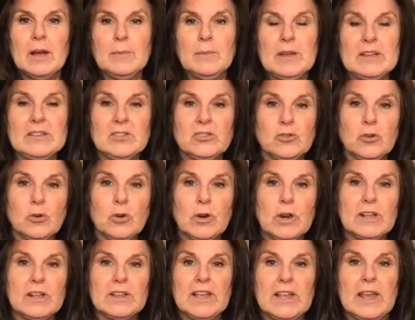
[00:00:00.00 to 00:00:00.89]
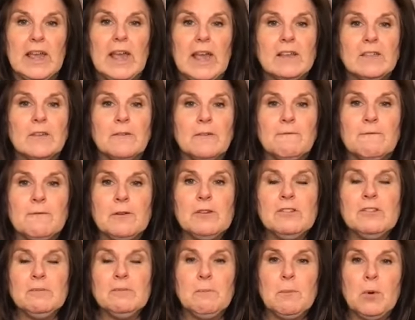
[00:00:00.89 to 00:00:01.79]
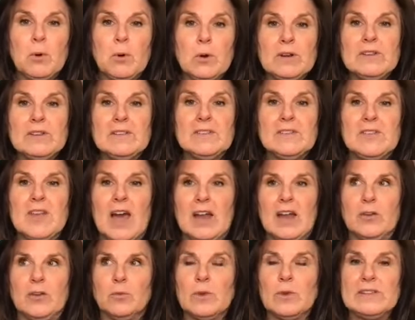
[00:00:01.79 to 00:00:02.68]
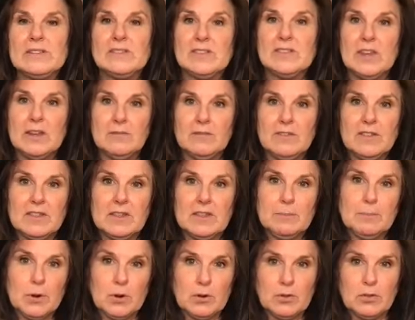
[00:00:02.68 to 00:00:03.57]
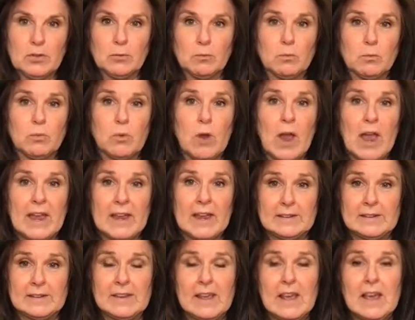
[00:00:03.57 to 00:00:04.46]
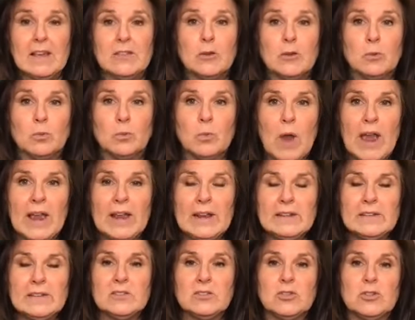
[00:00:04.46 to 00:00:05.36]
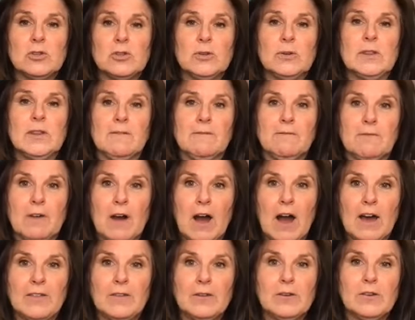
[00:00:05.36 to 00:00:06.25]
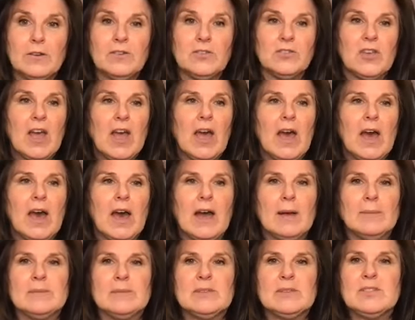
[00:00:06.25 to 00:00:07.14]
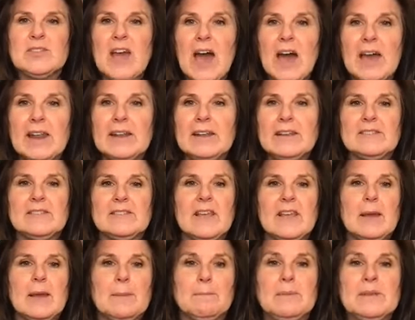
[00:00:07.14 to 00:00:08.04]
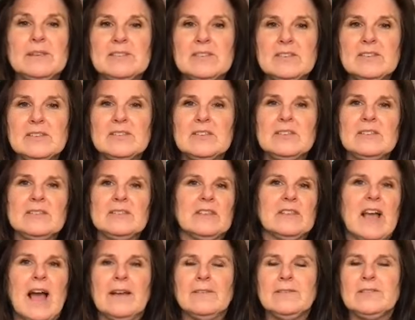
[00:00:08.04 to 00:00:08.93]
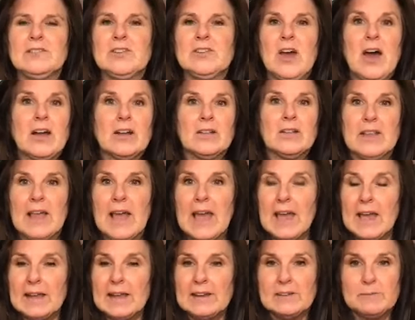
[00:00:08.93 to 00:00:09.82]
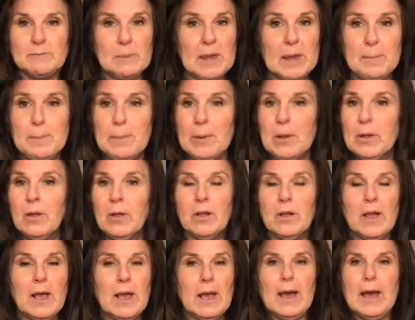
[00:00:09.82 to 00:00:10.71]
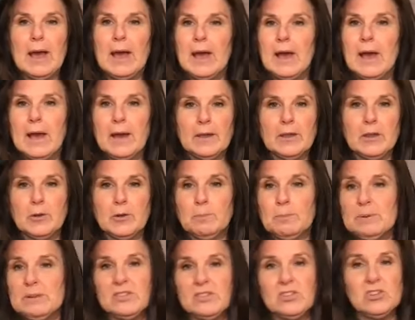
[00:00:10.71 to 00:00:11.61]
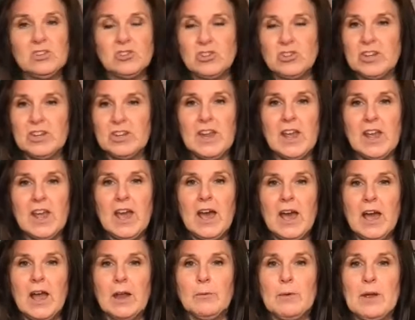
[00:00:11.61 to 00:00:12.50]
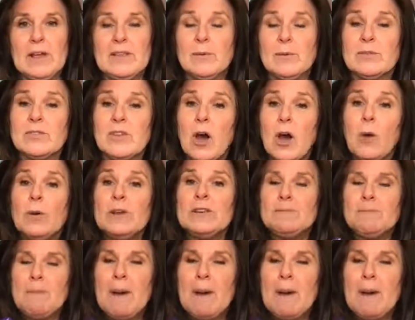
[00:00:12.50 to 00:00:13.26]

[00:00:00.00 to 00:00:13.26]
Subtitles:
historically the firstborn son received the birthright, the rights to the father's status, businesses, livestock, land, people, position, right? That was always